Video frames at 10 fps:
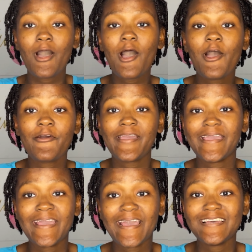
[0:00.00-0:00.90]
All
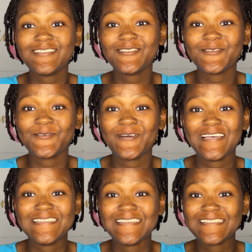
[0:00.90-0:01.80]
right, guys, so
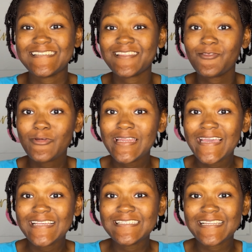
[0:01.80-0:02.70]
it is 3
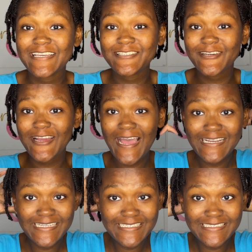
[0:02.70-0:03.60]
days later
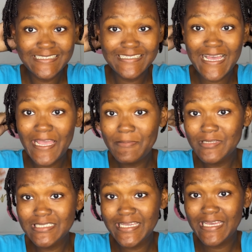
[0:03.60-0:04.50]
and it is time
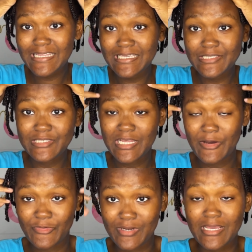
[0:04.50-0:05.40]
to take these
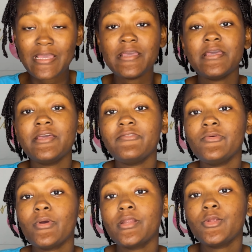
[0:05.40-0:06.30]
down. If
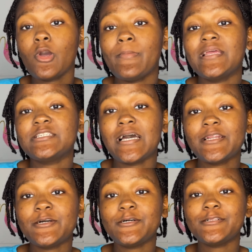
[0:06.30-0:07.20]
you are new on my
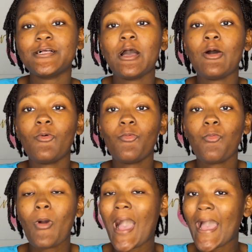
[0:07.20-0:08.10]
channel,
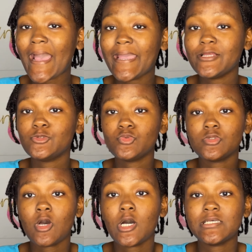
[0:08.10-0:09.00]
I do
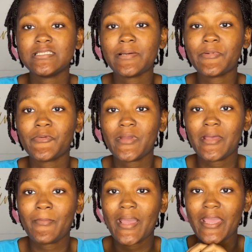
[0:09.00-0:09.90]
not
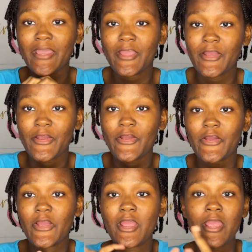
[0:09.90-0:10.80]
separate my
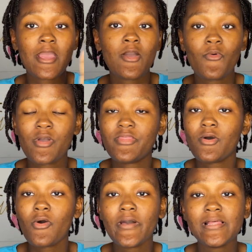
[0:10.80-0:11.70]
hair
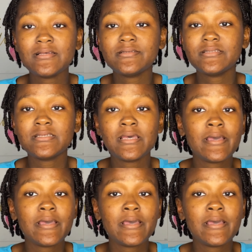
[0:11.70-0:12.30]
with oils